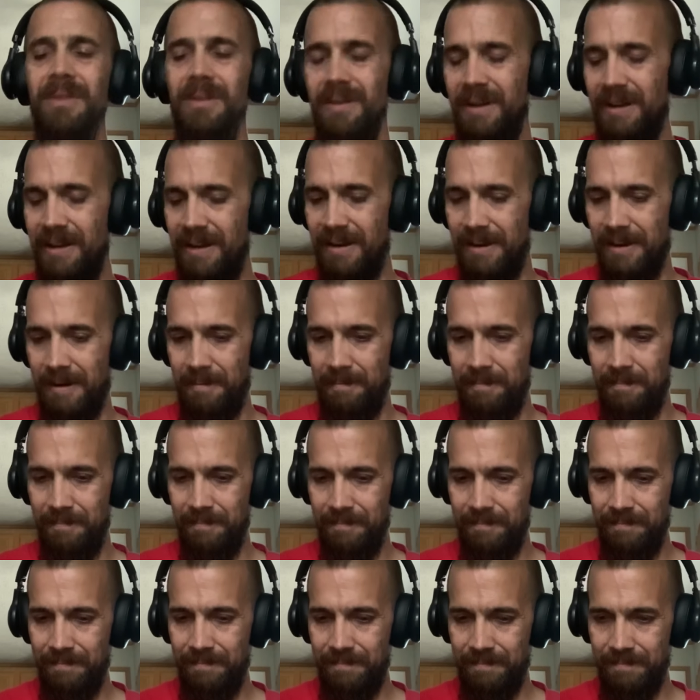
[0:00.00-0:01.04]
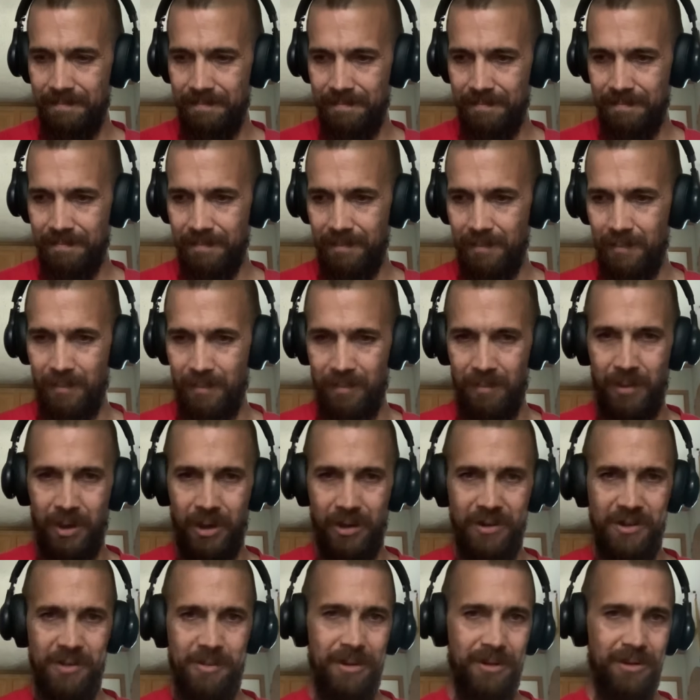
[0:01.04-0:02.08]
um,
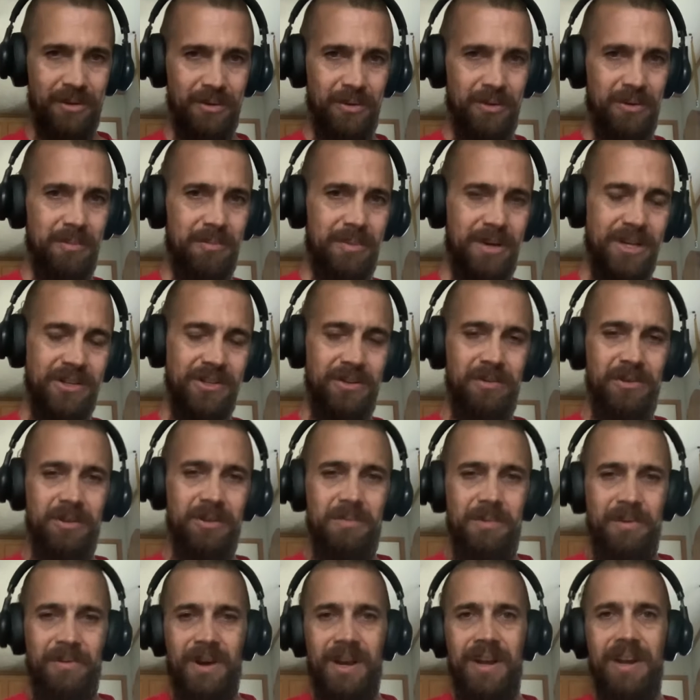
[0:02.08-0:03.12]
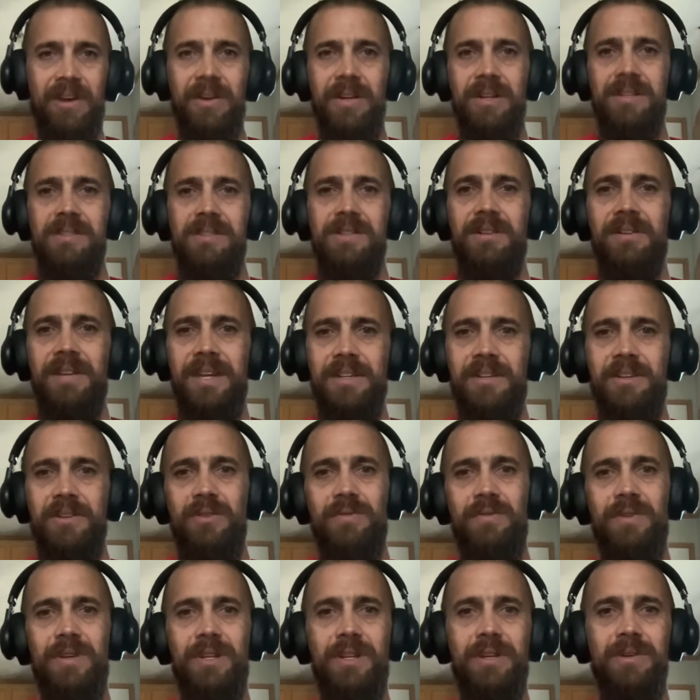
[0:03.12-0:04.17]
Marley's being a little impatient with me right now. He doesn't like to do
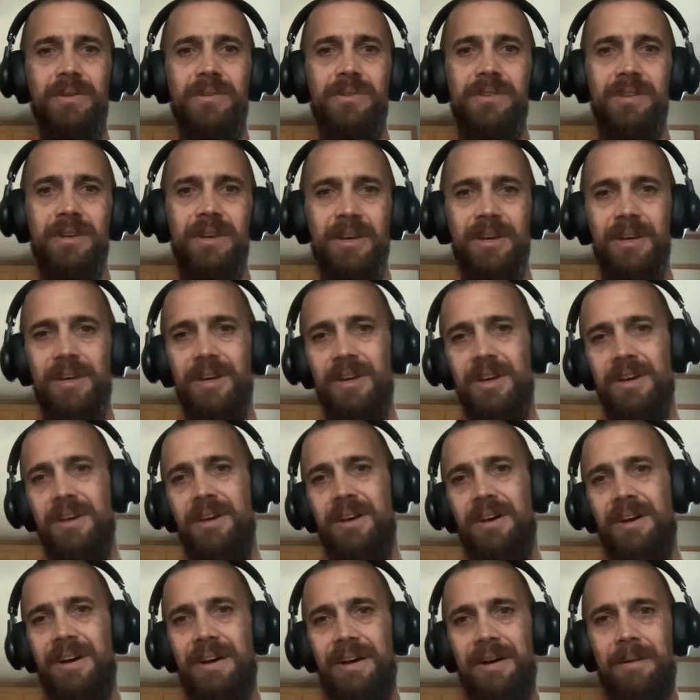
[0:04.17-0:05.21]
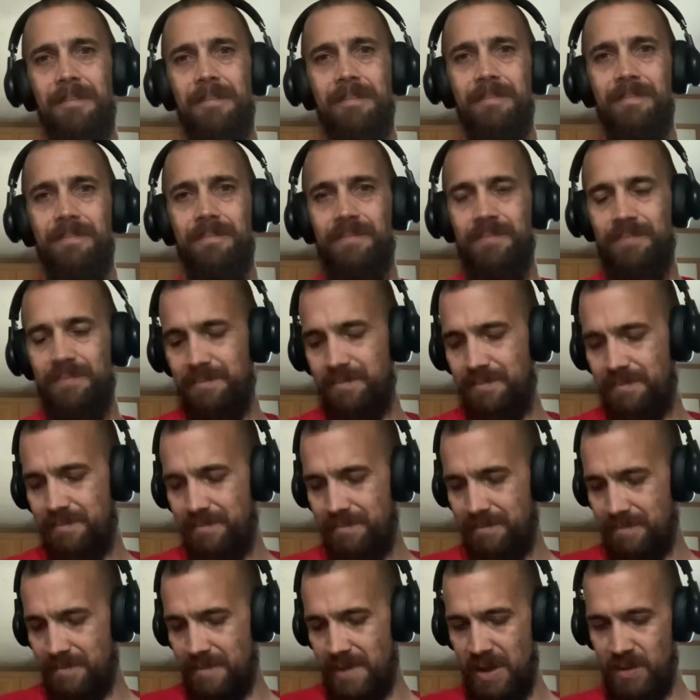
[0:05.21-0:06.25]
videos. Um,
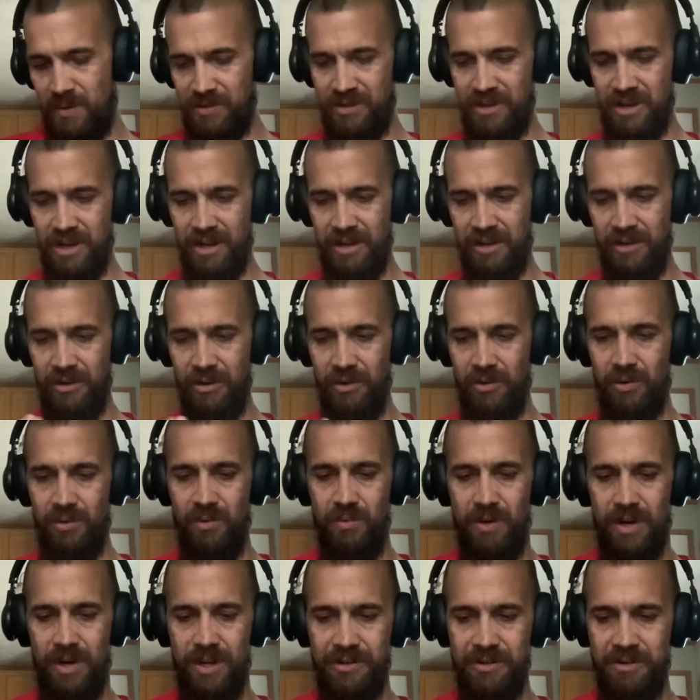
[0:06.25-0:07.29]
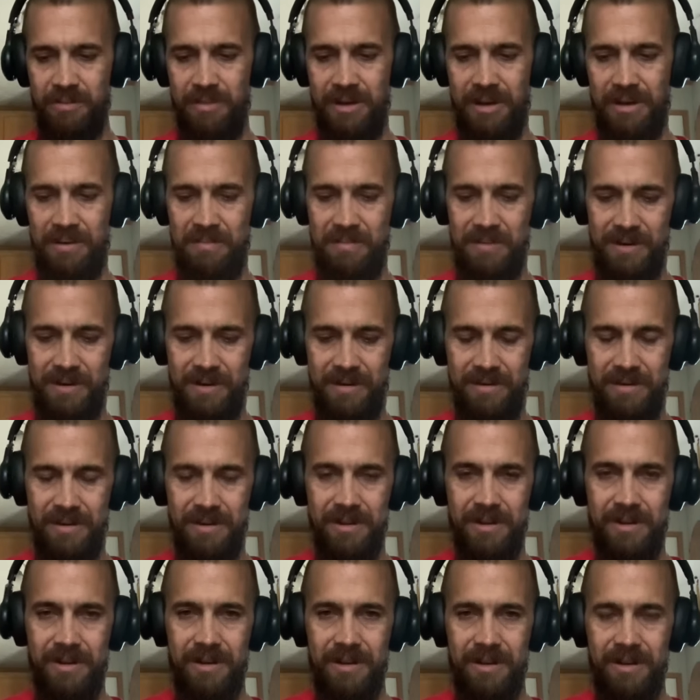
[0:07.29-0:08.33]
I was talking to Colt Watch about him, and
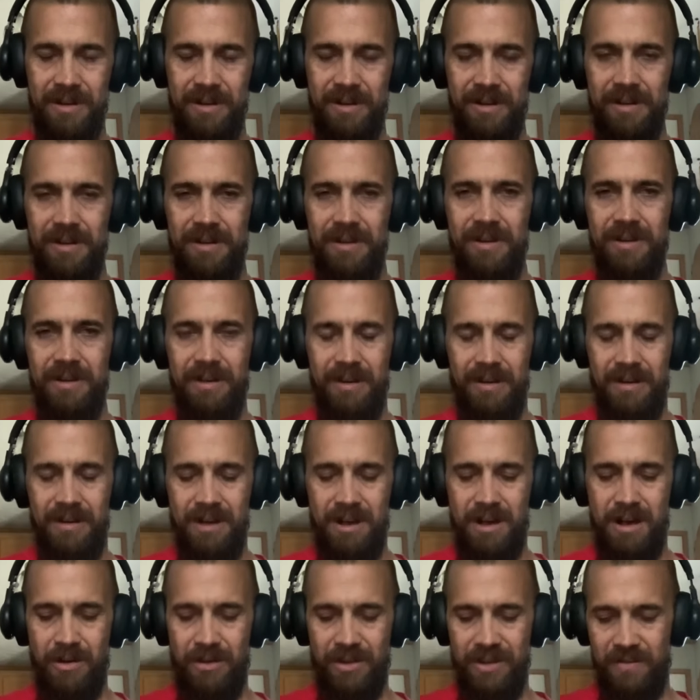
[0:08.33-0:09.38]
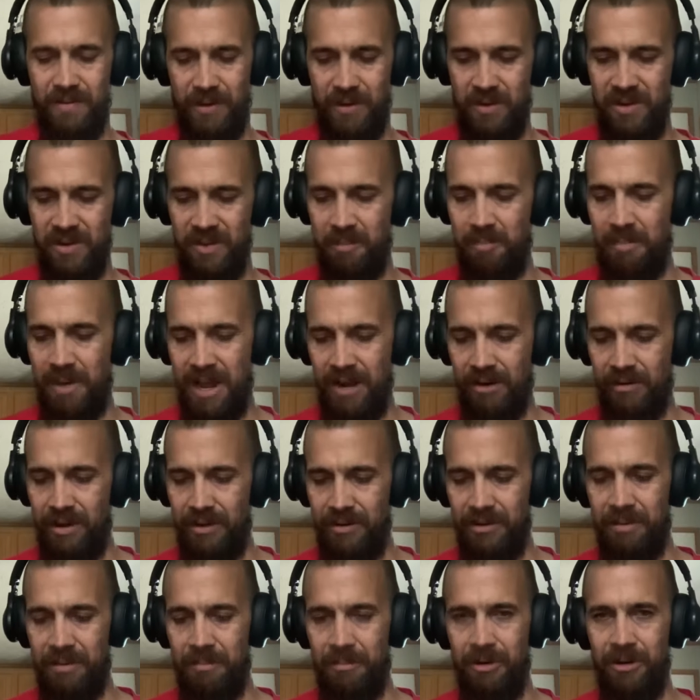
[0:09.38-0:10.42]
I'll give a quick
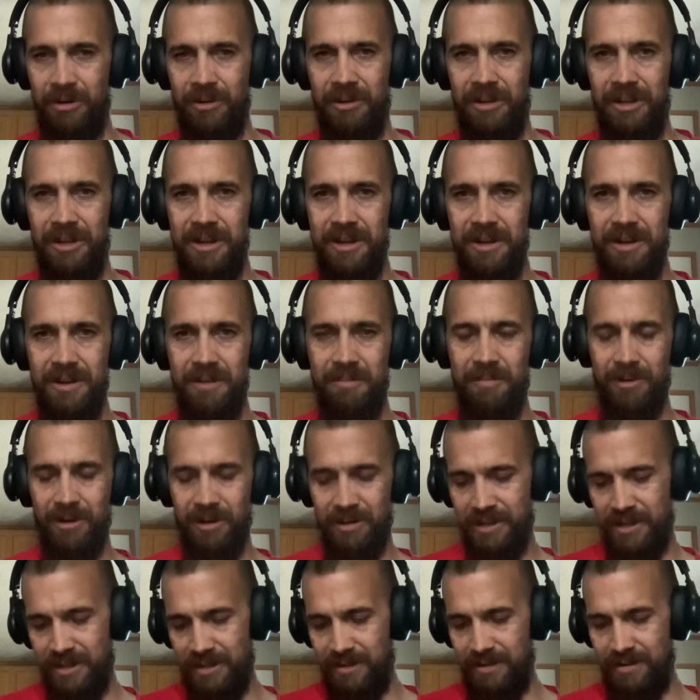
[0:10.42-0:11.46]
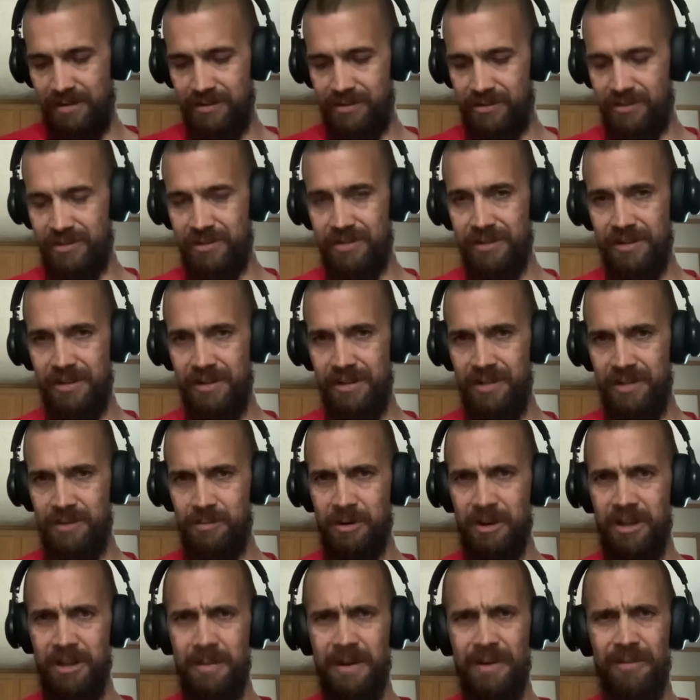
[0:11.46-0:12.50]
background on Marley. Marley is, he's
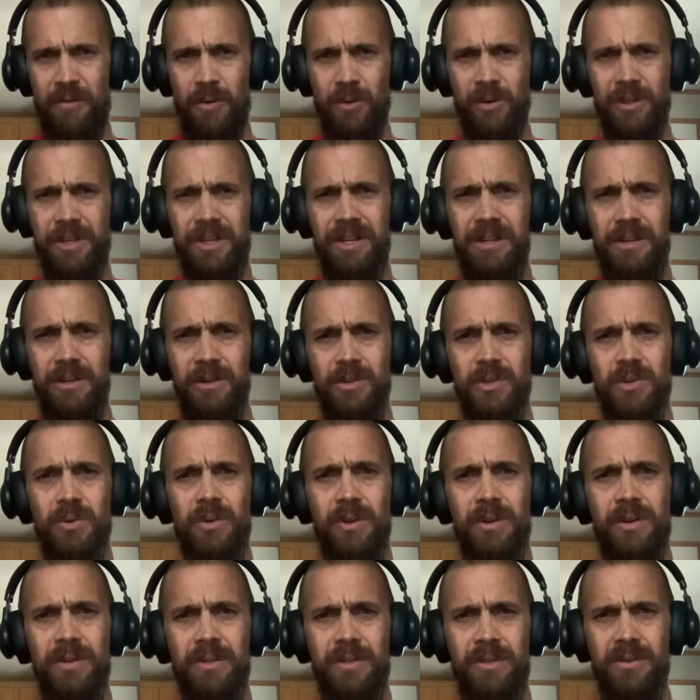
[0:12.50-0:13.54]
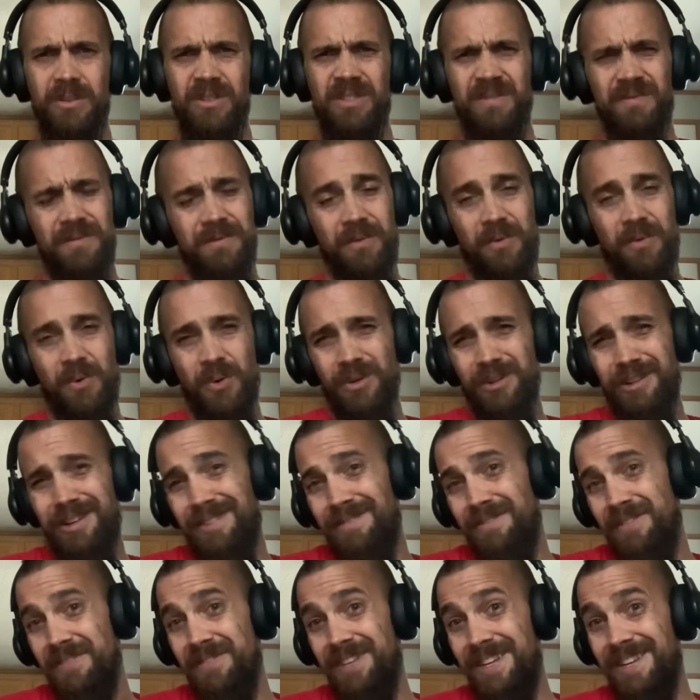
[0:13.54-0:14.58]
probably about 14 years old, 13, 14,
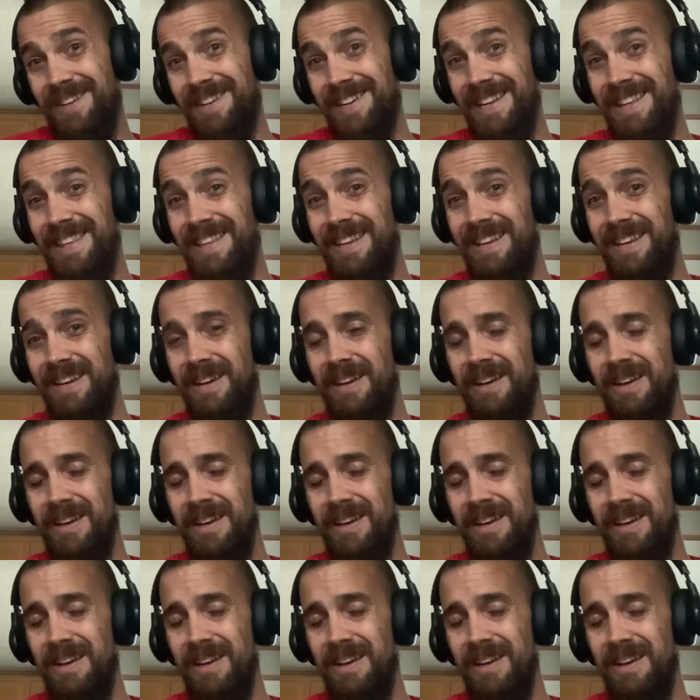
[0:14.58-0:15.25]
15, I think.